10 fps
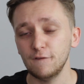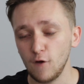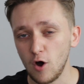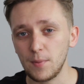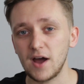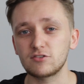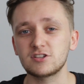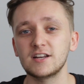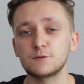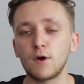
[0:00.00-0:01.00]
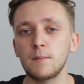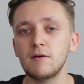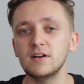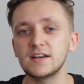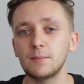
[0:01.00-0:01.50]
Not a bad return. He's
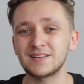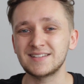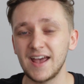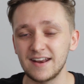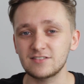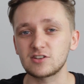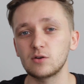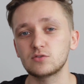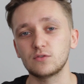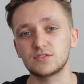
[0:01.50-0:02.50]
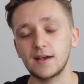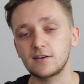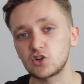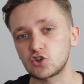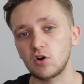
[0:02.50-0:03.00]
primarily number 10, so sort of
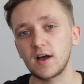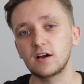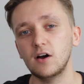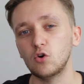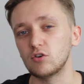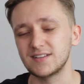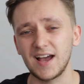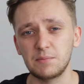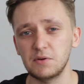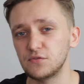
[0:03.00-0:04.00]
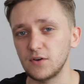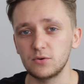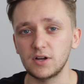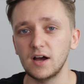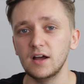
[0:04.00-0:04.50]
second striker or attack
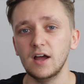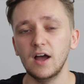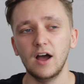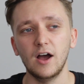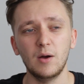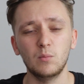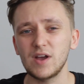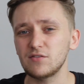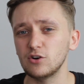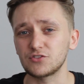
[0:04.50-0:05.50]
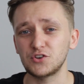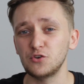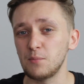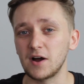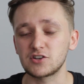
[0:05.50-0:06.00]
midfielder. We haven't got
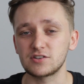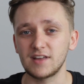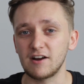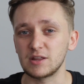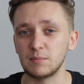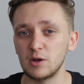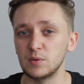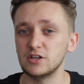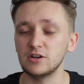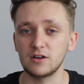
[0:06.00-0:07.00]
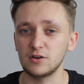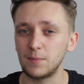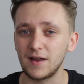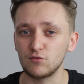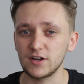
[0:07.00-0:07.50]
too much there at the moment. You know, you're
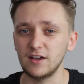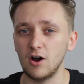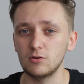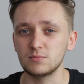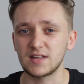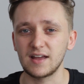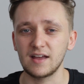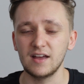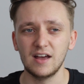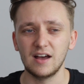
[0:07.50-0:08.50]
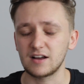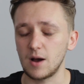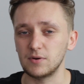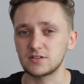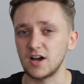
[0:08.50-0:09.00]
playing Ricky Holmes there a
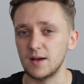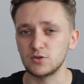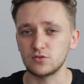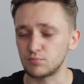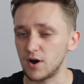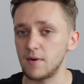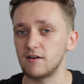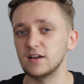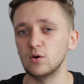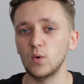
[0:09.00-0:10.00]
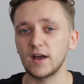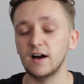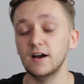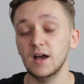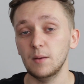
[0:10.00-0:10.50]
couple of times, who's primarily a
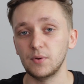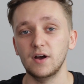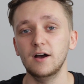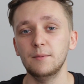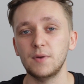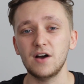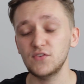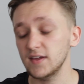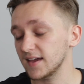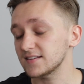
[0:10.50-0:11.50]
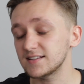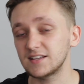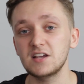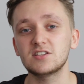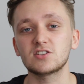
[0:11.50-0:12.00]
winger. But I think it's a
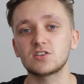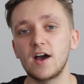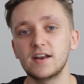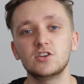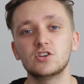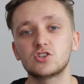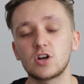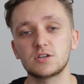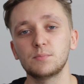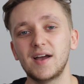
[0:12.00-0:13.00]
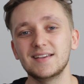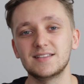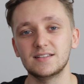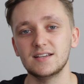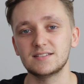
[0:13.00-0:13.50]
decent signing, just judging by his
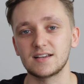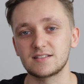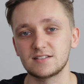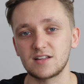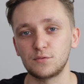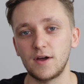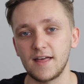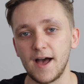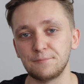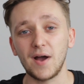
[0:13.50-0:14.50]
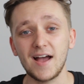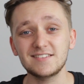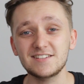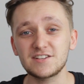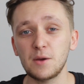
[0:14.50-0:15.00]
statistics and stuff like that. But
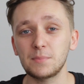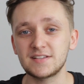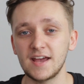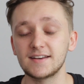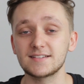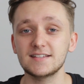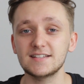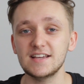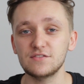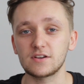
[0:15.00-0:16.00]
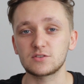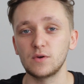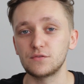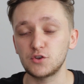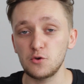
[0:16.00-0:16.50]
as he's a number 10, does this leave us
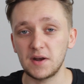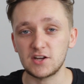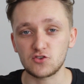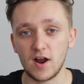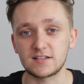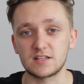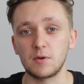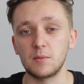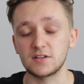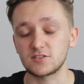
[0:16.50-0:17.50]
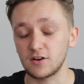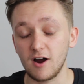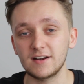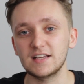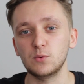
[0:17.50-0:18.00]
with too many strikers at the moment? So
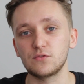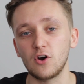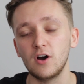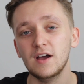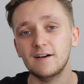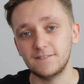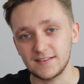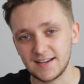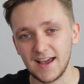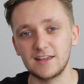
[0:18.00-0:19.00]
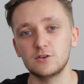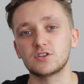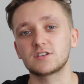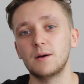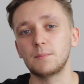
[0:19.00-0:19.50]
currently we've got Vetekelly, who's
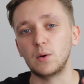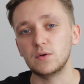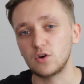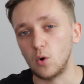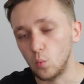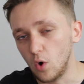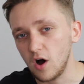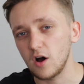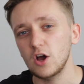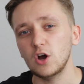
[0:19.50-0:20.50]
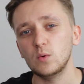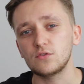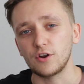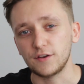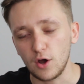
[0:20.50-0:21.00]
just come back. We've got Watt,
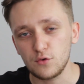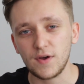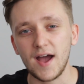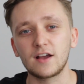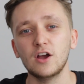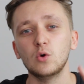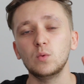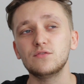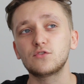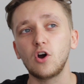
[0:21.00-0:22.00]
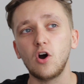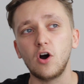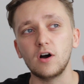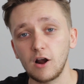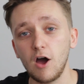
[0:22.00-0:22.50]
we've got Novak, we've
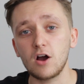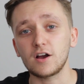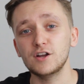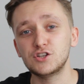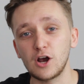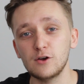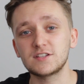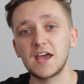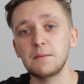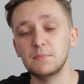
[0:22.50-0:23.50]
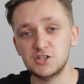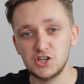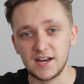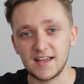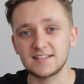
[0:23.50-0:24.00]
got Clarke, Adjose,
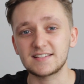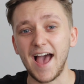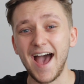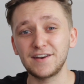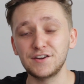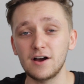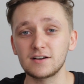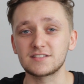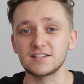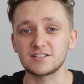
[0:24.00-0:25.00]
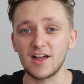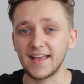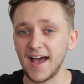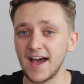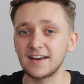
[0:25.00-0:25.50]
McGinnis, and youngsters
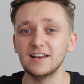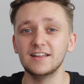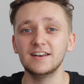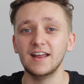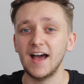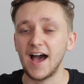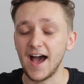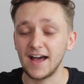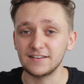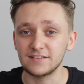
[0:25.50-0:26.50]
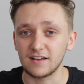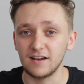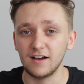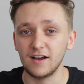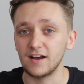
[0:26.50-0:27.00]
like Hanlon and
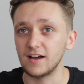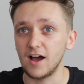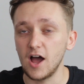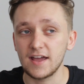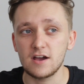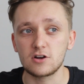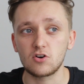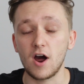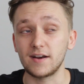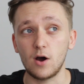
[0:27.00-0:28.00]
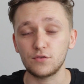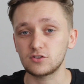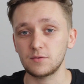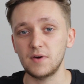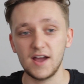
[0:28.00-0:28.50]
Ahern Grant. Now, off the
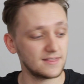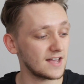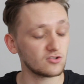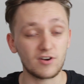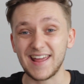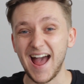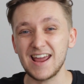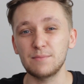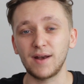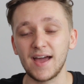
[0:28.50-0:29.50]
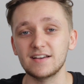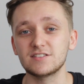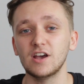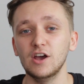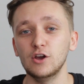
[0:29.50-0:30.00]
top of my head, that's already eight
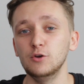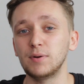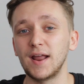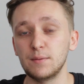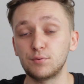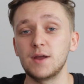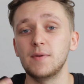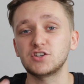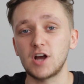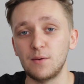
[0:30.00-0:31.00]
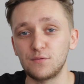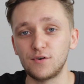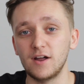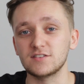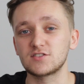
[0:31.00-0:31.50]
players who play pretty much up
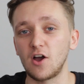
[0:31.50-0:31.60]
front.